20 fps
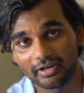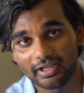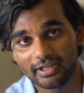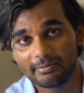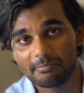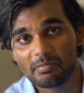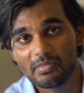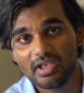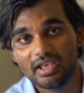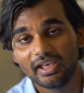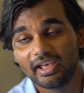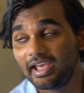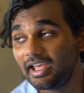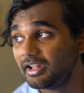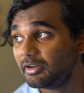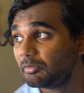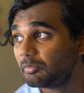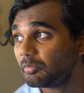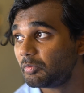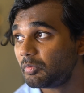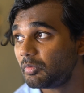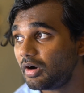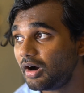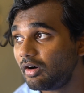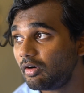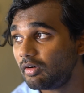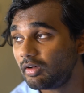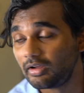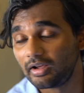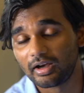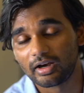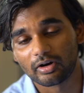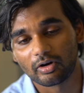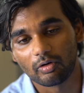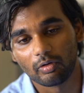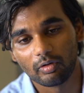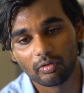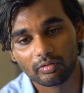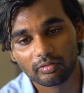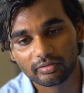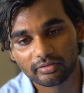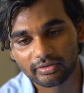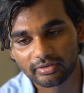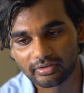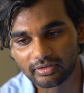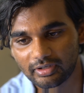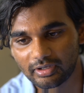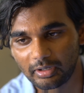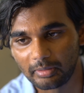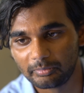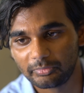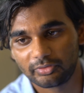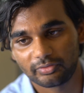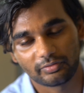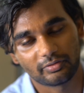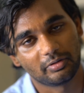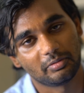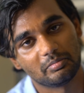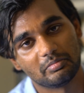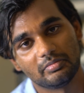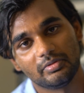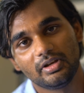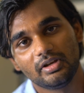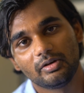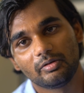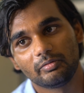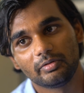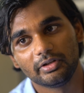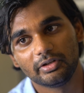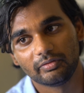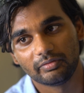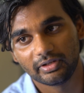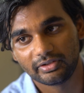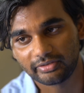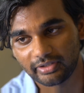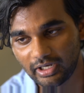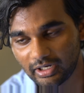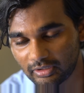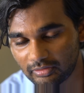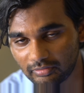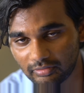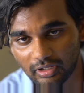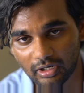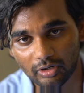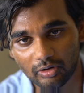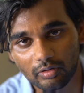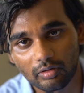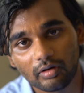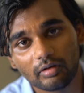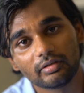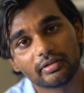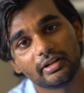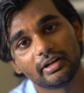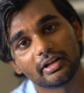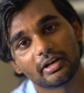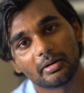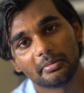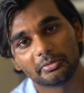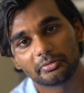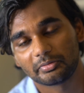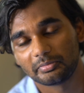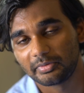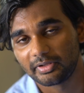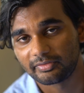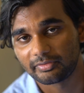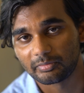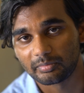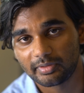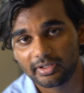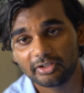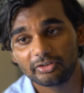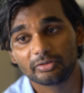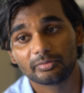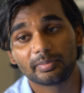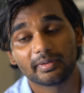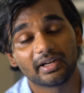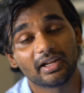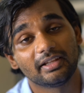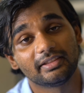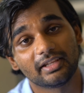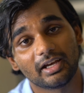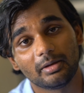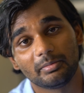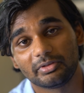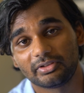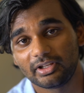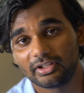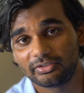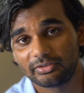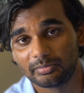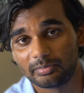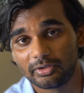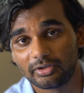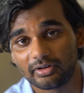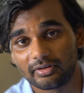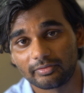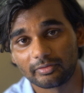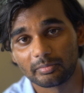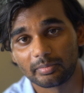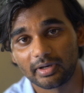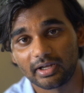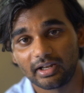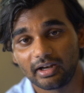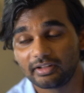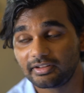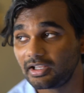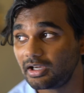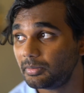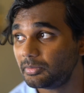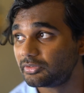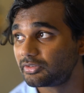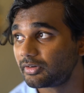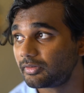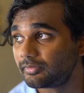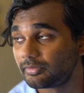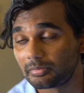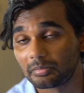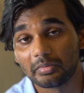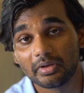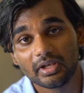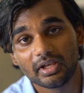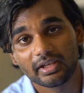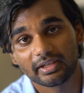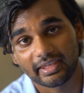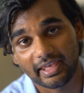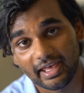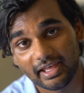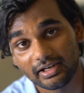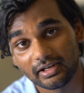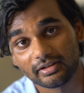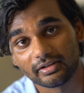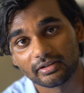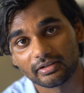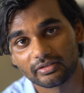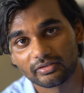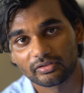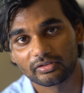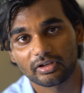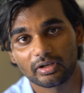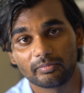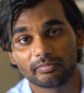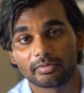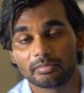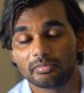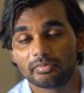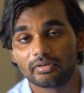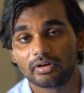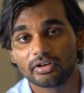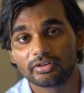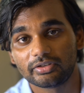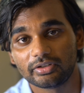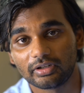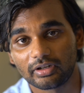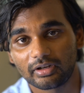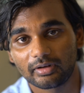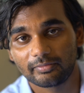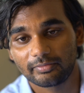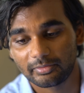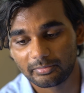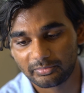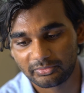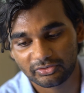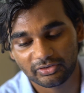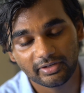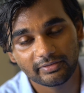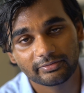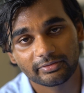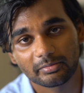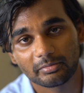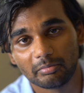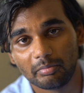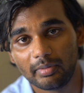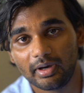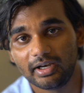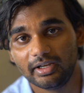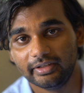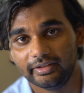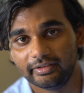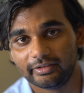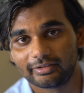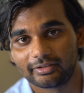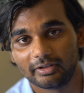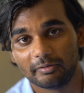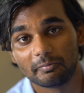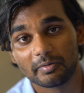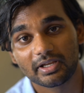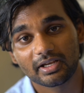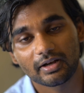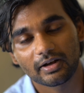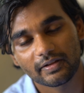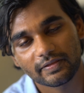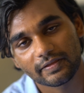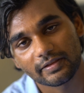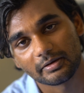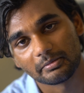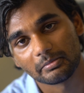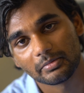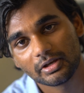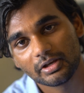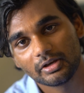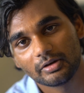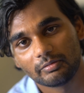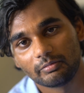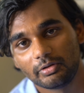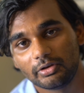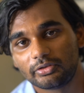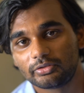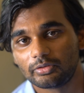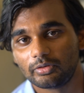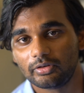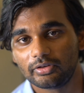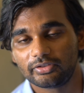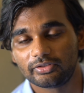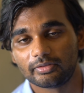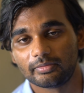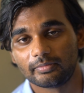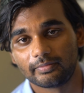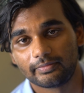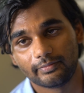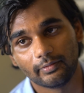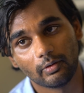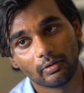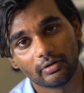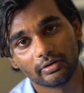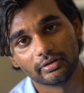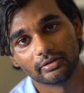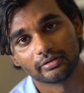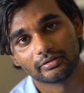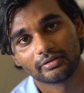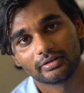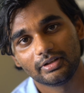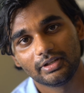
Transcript: right? And all our gold comes from, we recycle our gold and it comes from different places, but our diamonds, that's the beautiful part. Our diamonds come from Canada, come from Russia, come from straight from the mines, and we cut them, we source them for you